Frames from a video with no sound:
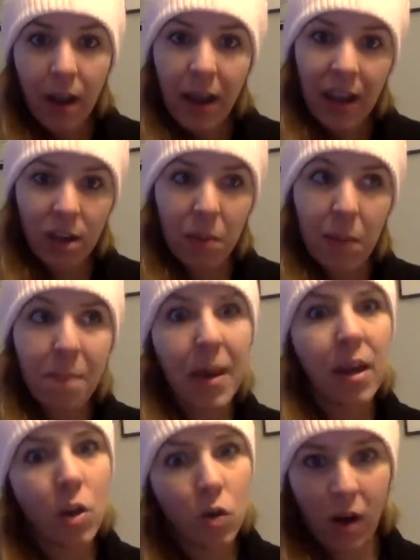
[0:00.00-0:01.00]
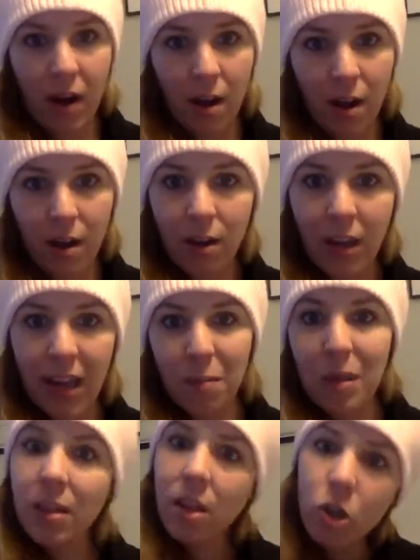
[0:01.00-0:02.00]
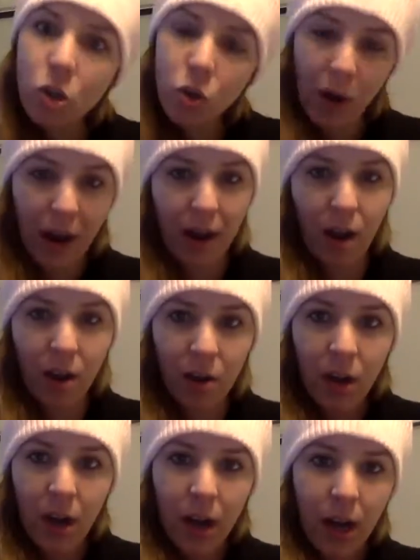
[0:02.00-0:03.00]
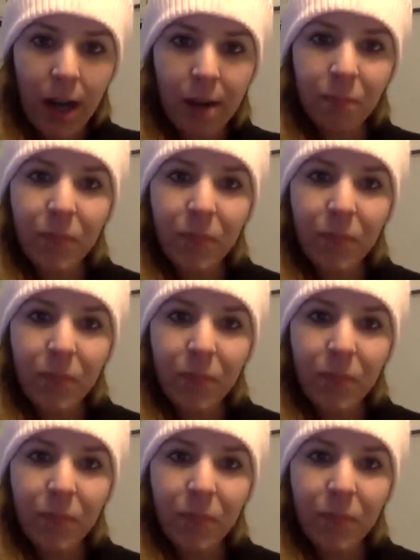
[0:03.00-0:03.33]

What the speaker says: hand me big crayon, hand me little crayon,